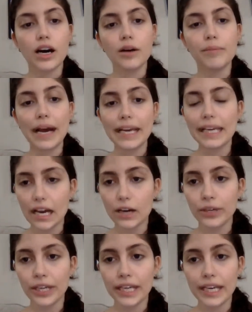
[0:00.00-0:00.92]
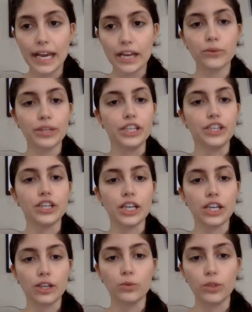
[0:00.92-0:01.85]
by county and
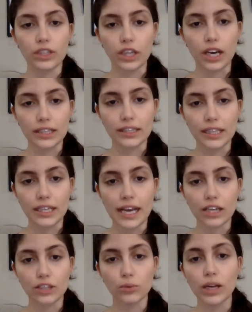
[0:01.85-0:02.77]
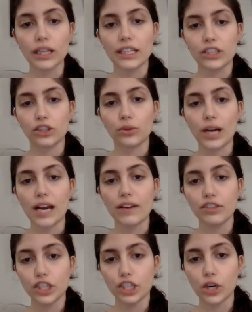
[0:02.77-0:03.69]
region in Wisconsin, as well as a
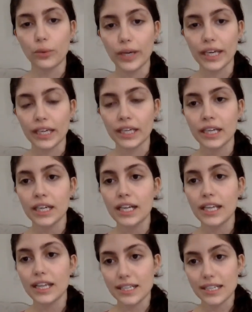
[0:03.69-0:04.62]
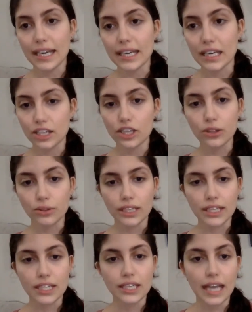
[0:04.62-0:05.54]
graph showing the second
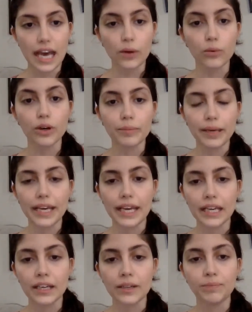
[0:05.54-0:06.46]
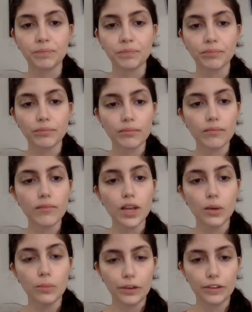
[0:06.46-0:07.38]
doses that were being
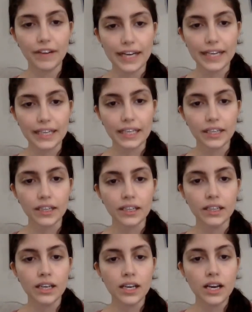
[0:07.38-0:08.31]
provided.